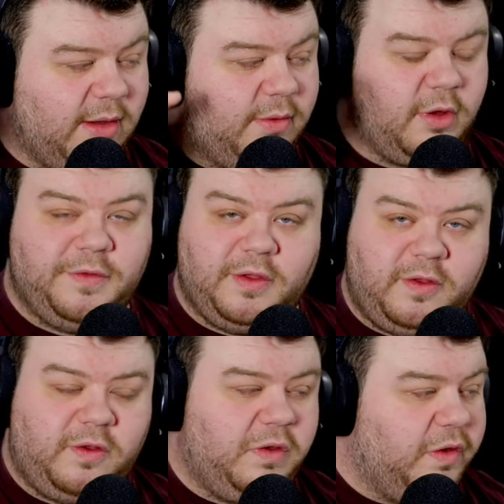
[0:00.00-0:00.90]
hours on a
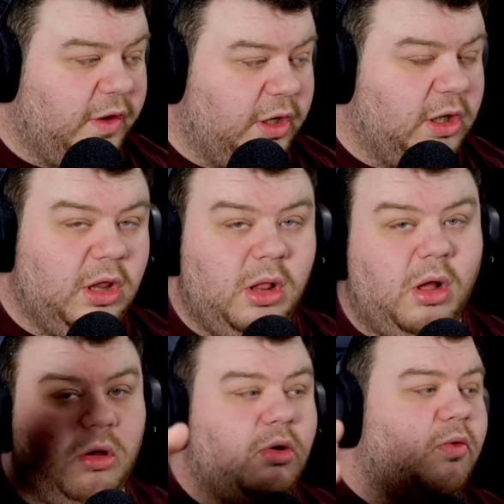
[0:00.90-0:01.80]
on a
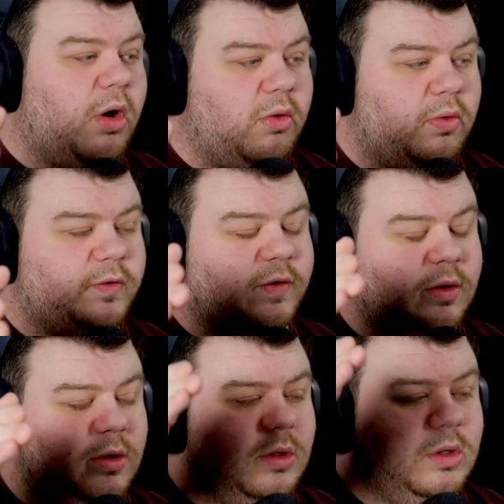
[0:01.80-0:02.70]
long road
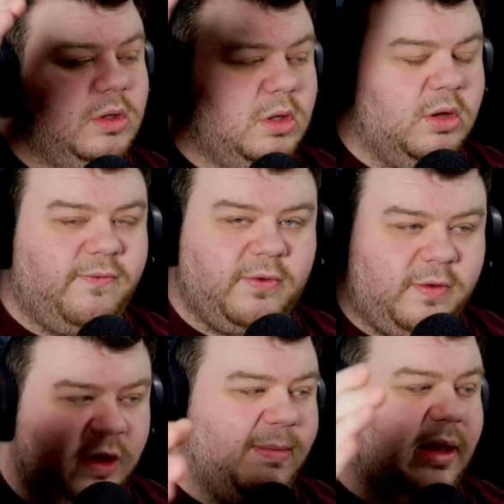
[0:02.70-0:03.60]
for a
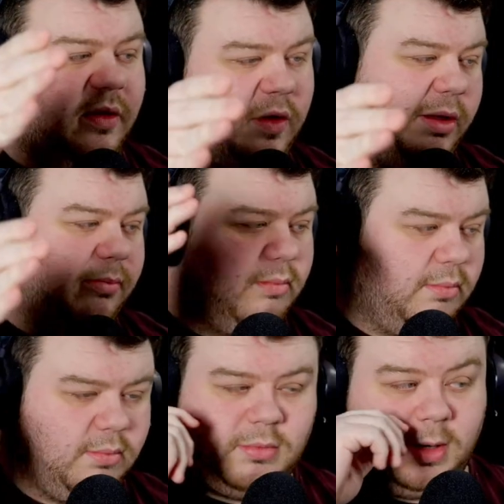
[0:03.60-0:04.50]
certain amount of time,
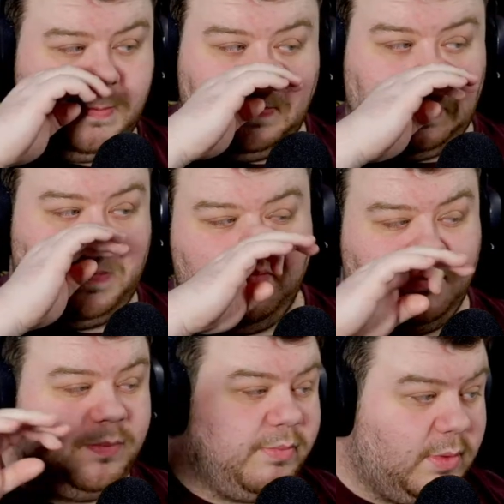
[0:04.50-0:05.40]
right?
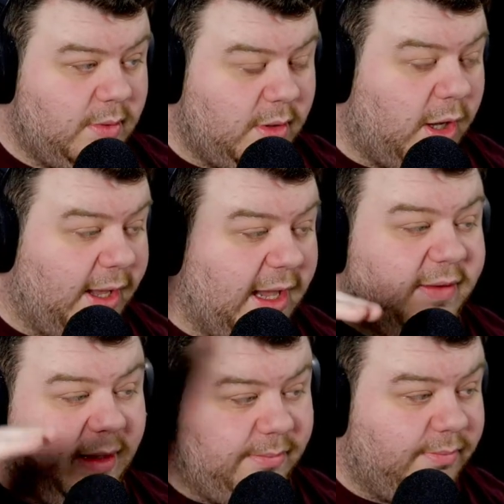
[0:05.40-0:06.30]
I have,
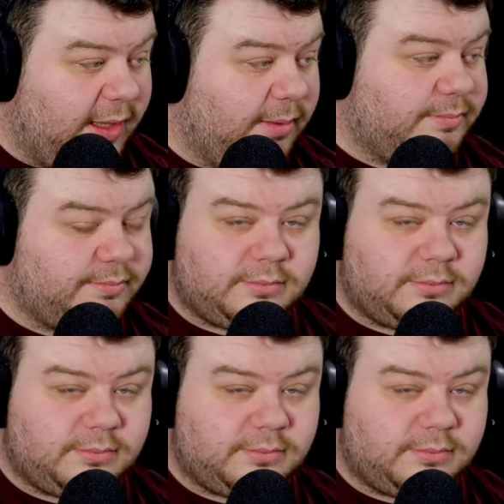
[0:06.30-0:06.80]
yep, yep.